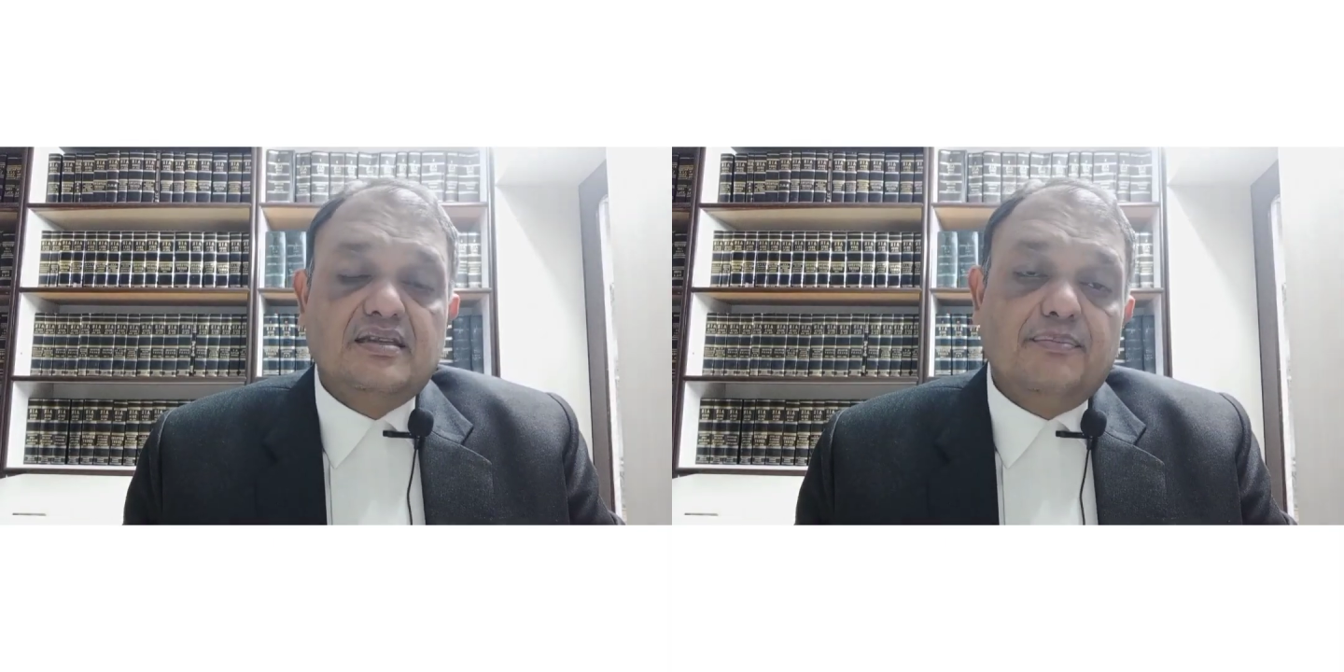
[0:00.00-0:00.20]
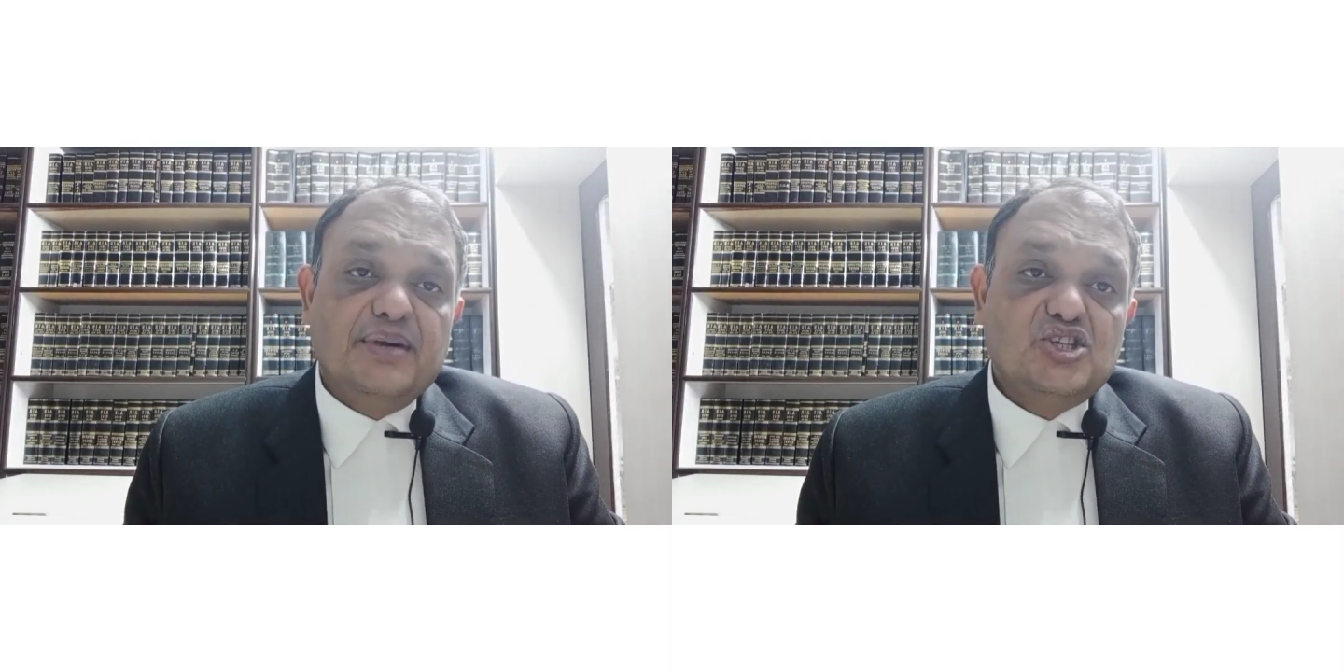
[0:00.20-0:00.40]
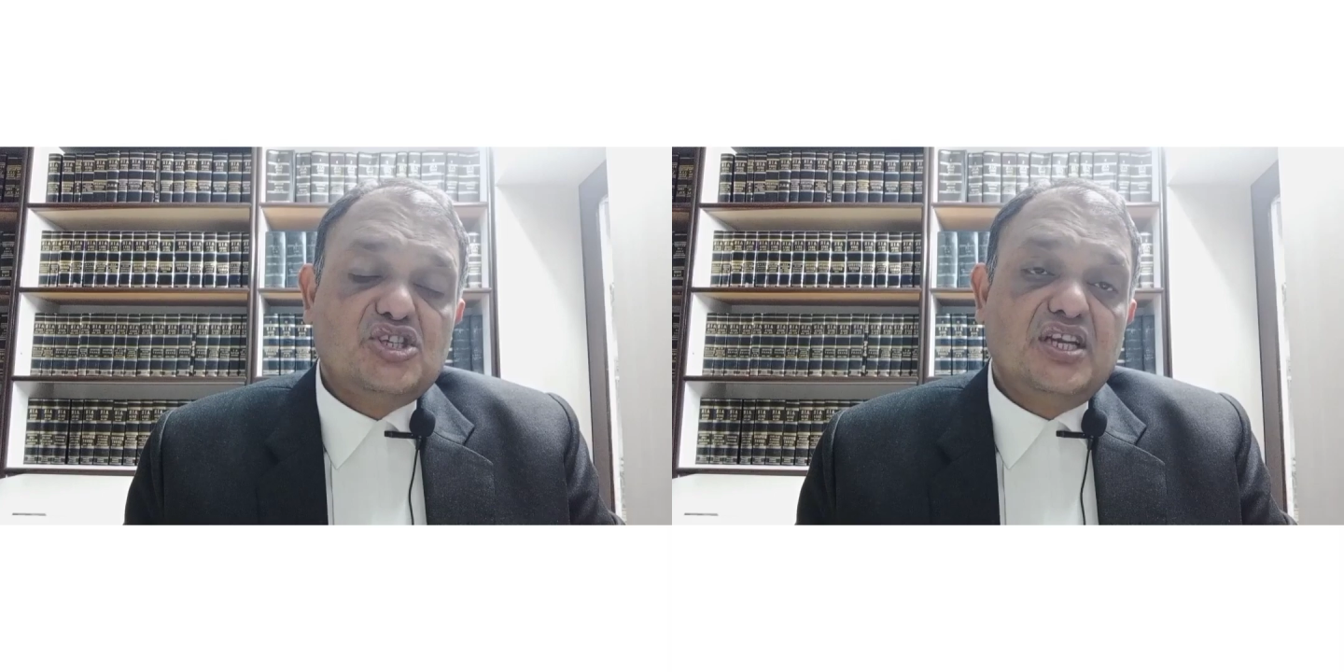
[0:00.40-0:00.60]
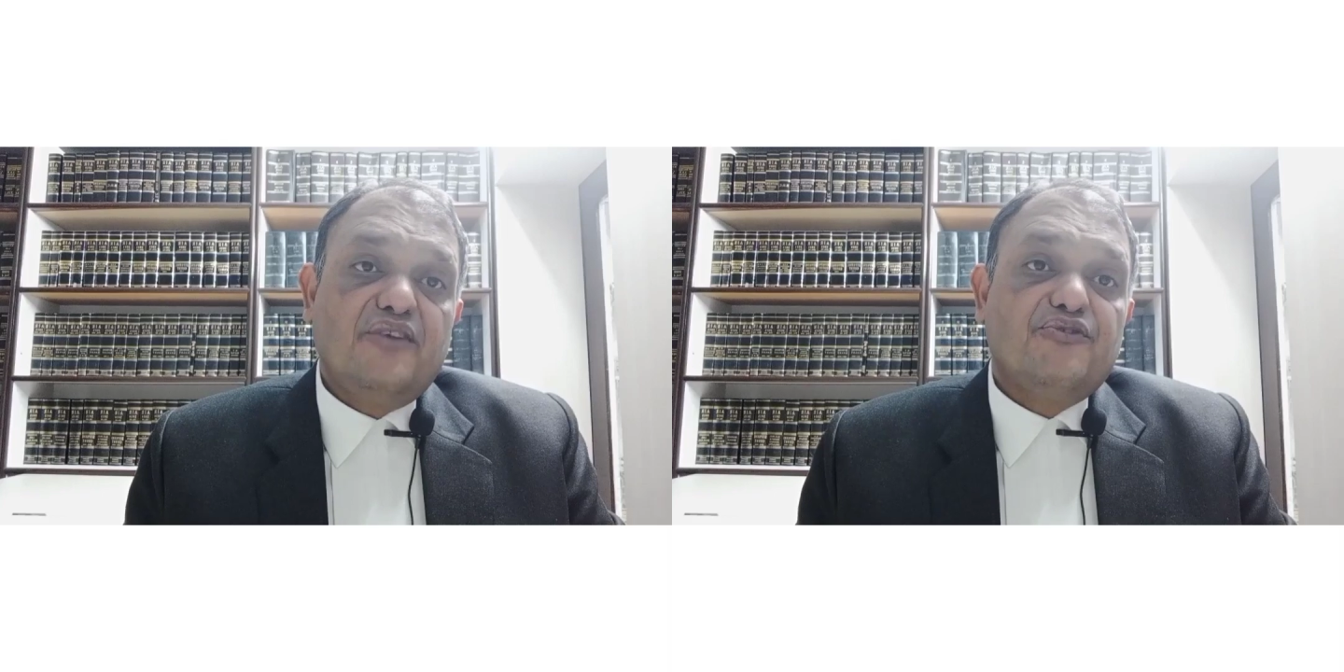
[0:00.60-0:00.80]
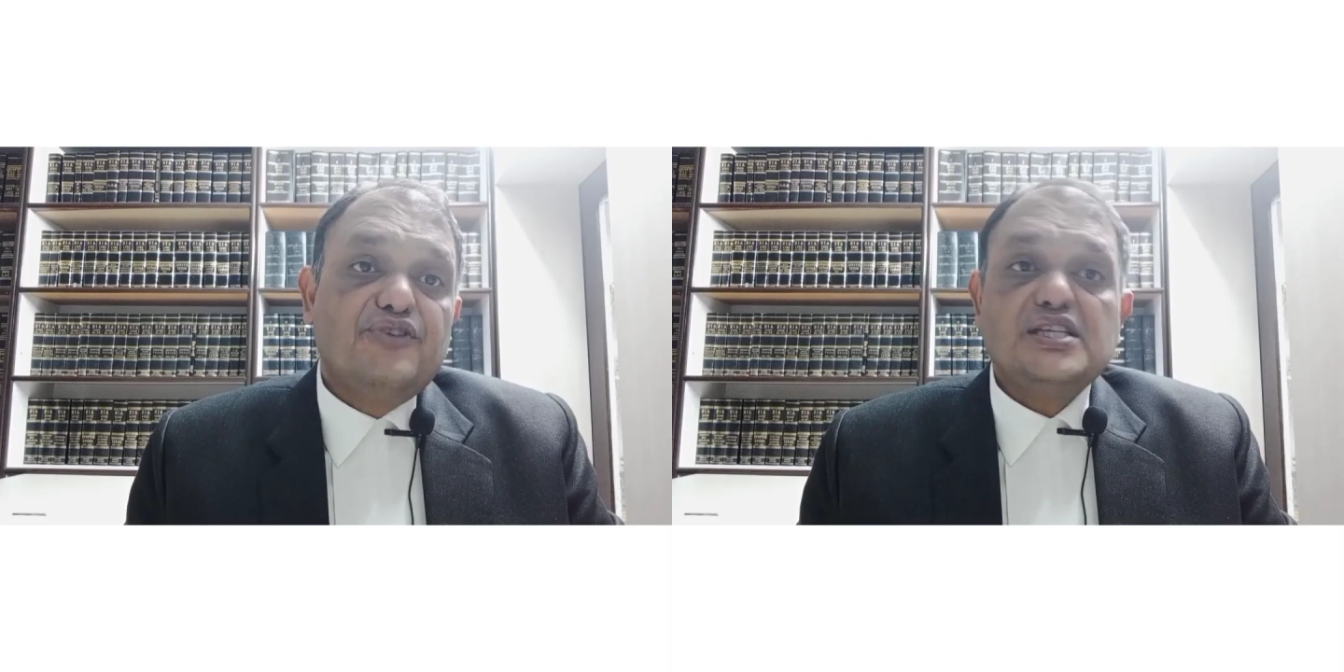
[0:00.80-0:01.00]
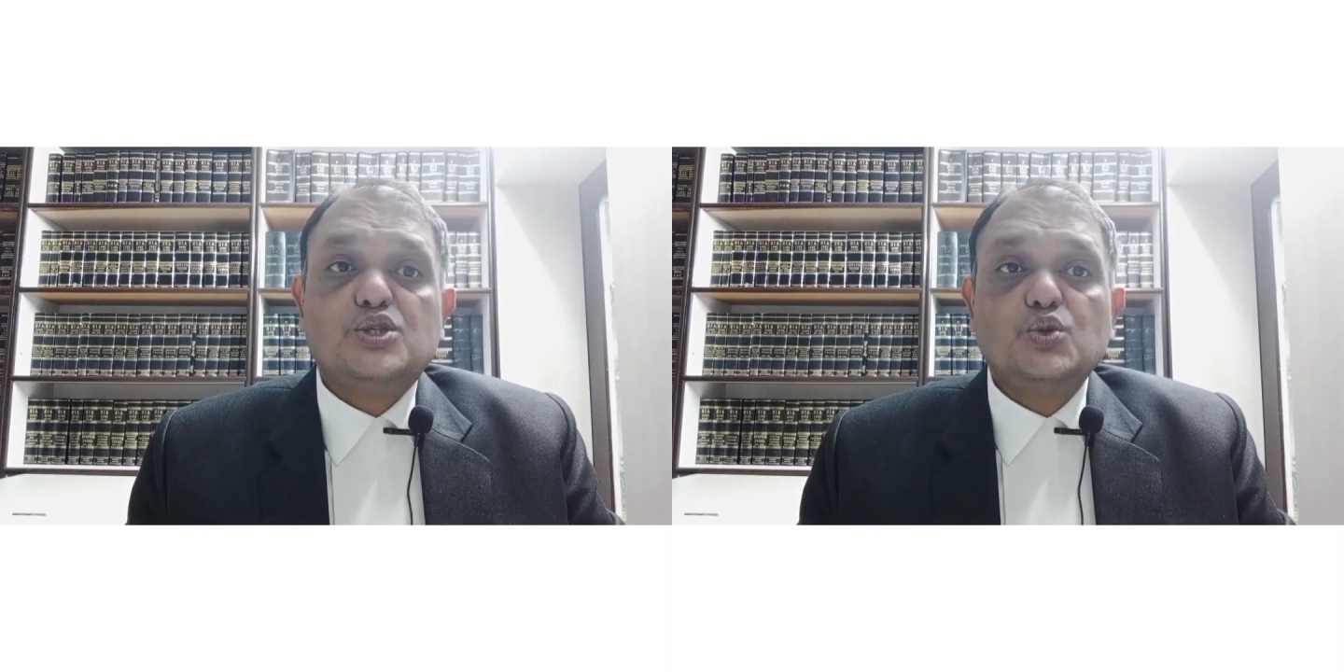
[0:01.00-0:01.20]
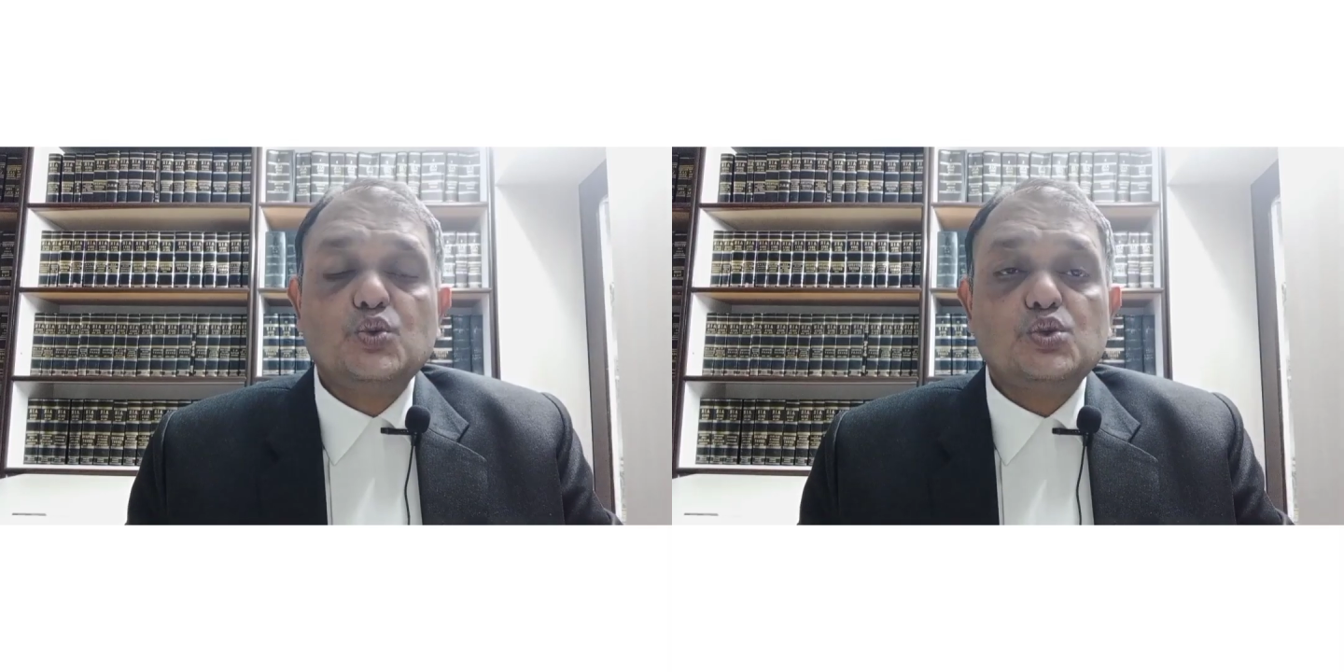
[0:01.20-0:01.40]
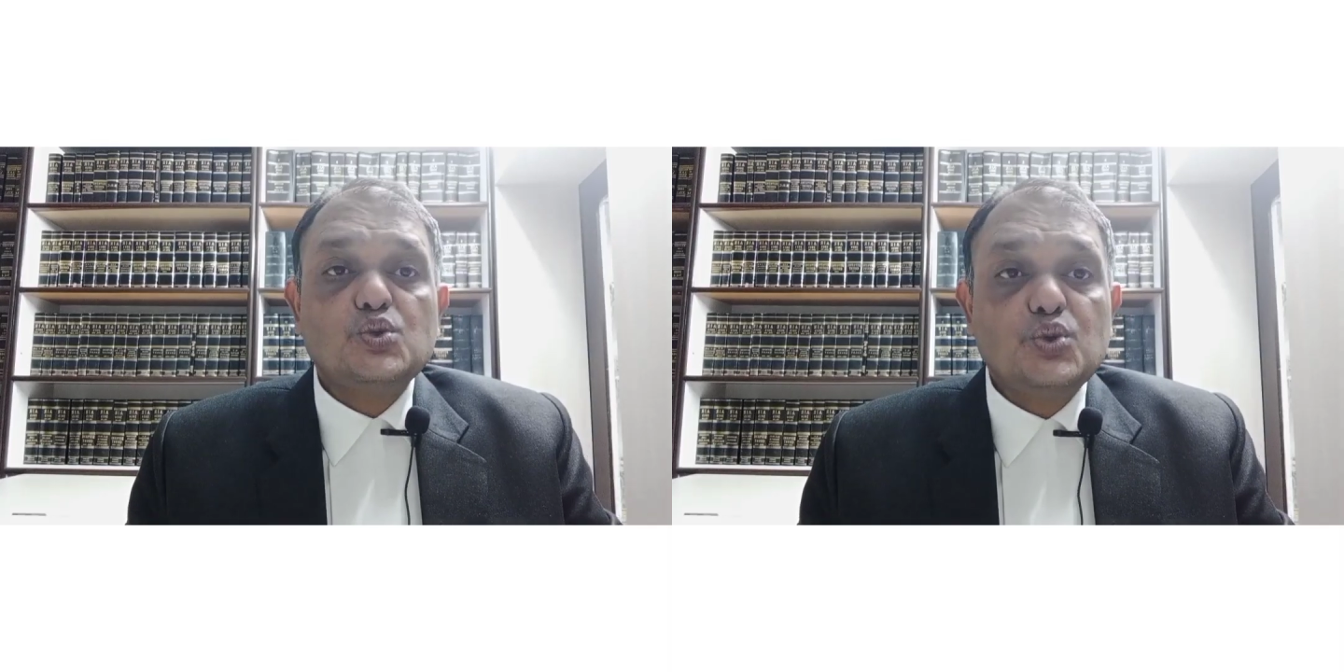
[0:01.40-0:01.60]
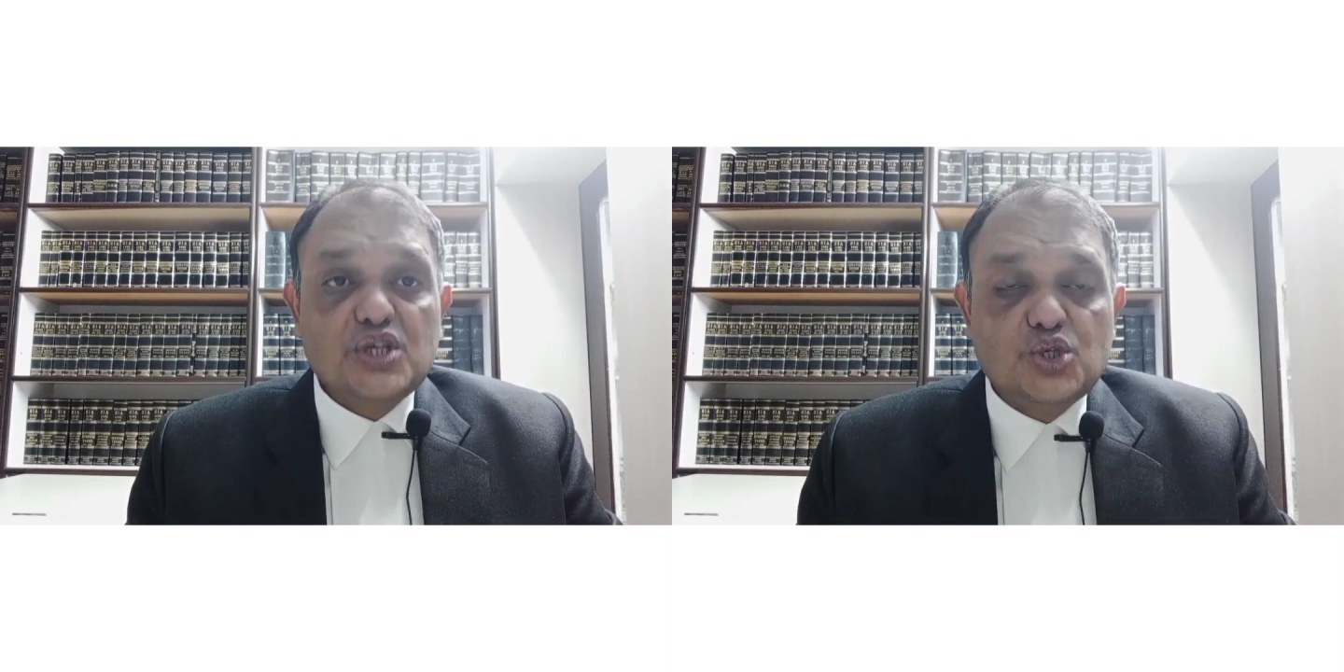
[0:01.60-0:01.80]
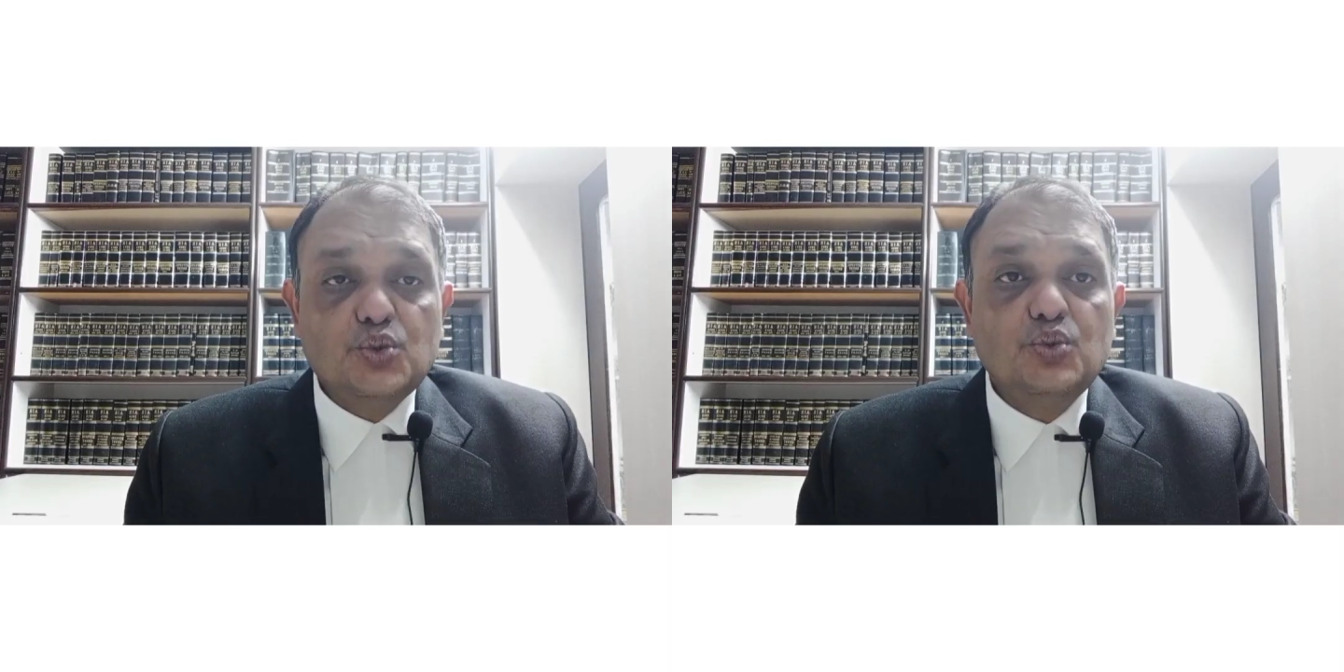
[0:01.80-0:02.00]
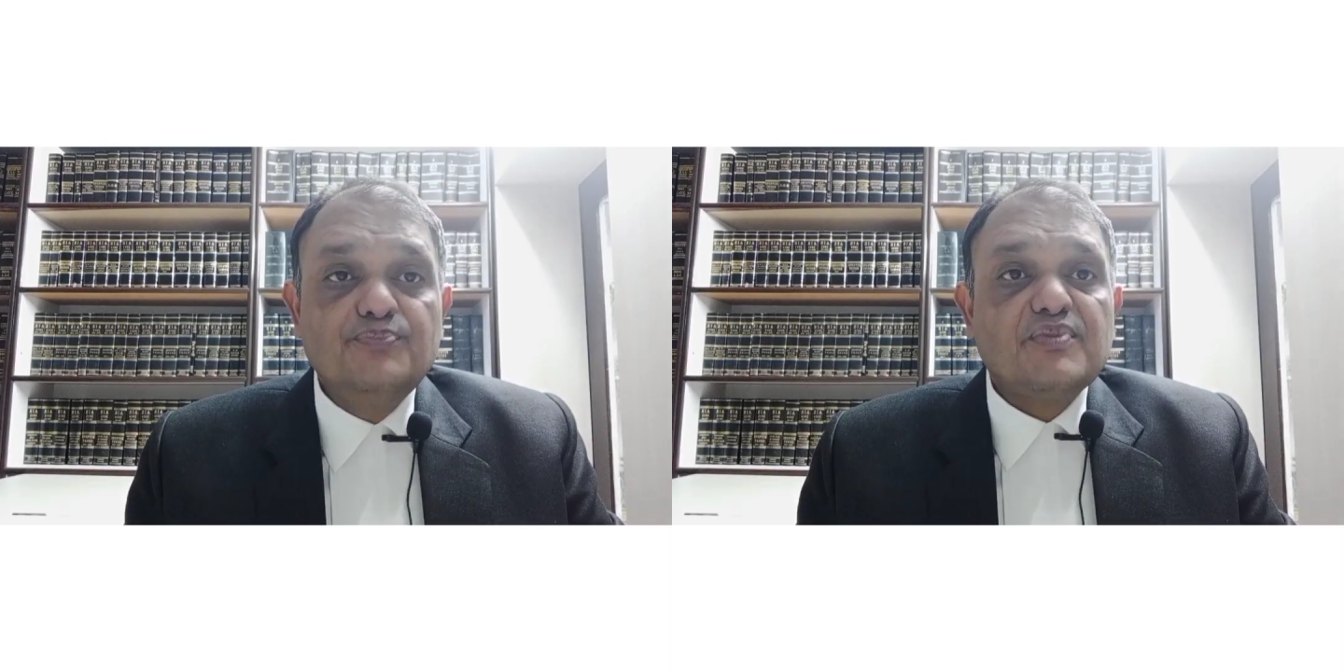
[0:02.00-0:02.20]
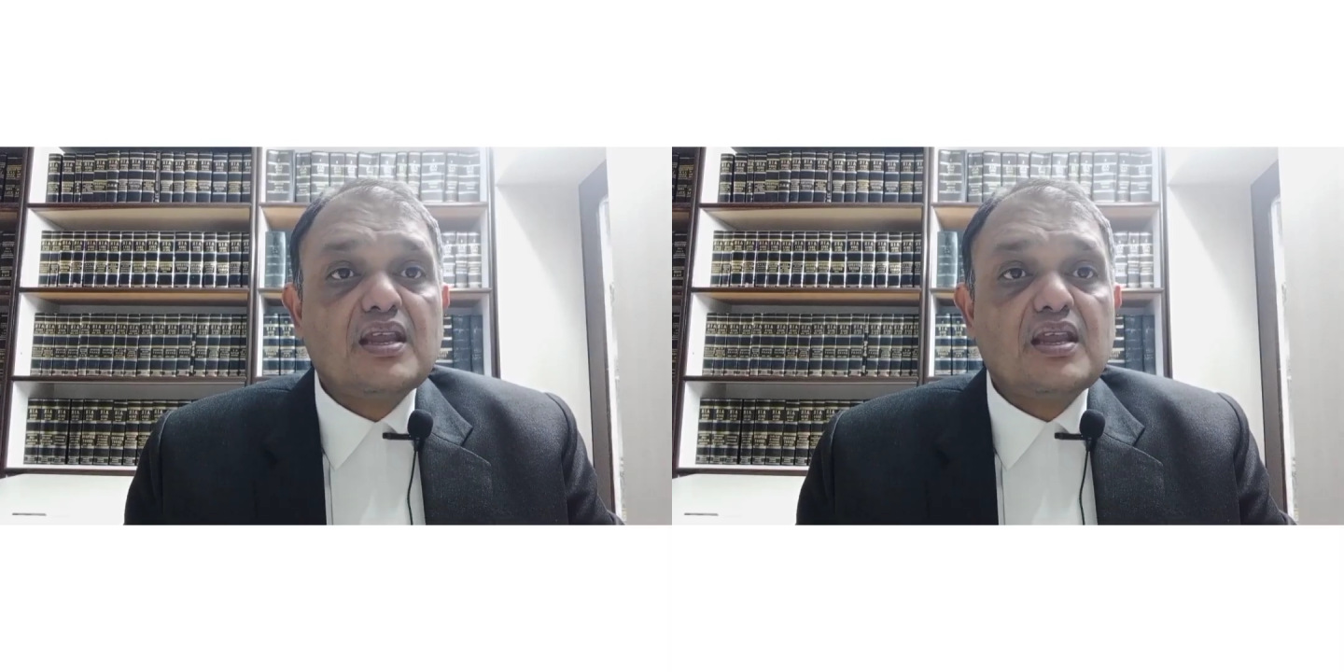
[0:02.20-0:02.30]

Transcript: the magistrate first used to issue